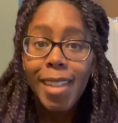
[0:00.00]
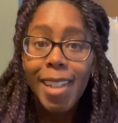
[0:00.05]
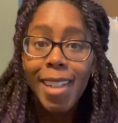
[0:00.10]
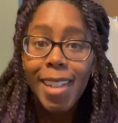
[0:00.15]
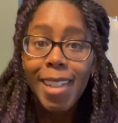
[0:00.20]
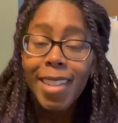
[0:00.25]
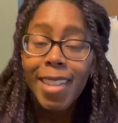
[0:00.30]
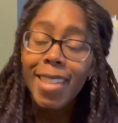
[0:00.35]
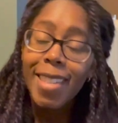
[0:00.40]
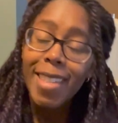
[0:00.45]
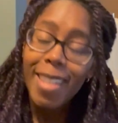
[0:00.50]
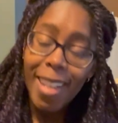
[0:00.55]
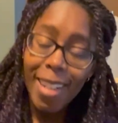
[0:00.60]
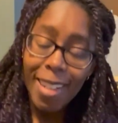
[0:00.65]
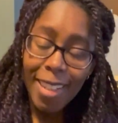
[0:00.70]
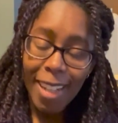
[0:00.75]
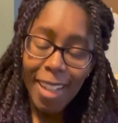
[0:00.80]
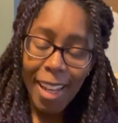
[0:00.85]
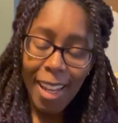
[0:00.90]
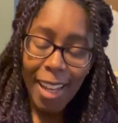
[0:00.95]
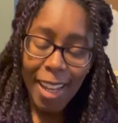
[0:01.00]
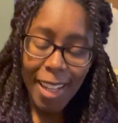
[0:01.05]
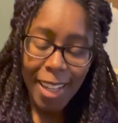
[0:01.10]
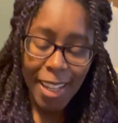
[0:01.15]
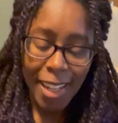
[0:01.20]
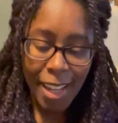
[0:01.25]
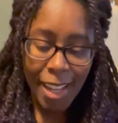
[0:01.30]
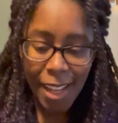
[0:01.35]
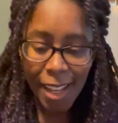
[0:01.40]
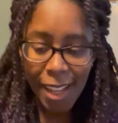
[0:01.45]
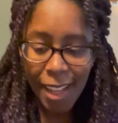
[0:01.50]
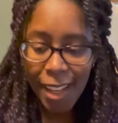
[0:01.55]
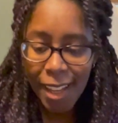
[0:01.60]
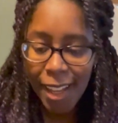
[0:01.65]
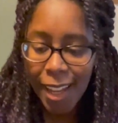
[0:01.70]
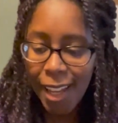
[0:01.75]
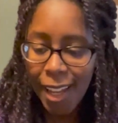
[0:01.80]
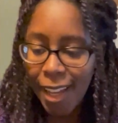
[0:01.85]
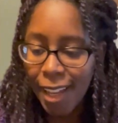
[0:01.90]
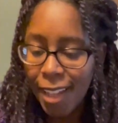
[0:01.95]
it is Sunday
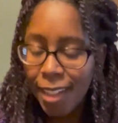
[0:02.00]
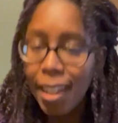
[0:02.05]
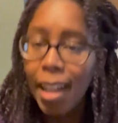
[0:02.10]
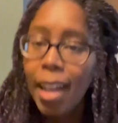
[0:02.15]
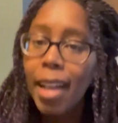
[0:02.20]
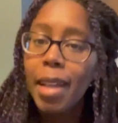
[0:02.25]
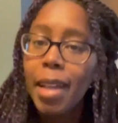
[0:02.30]
and I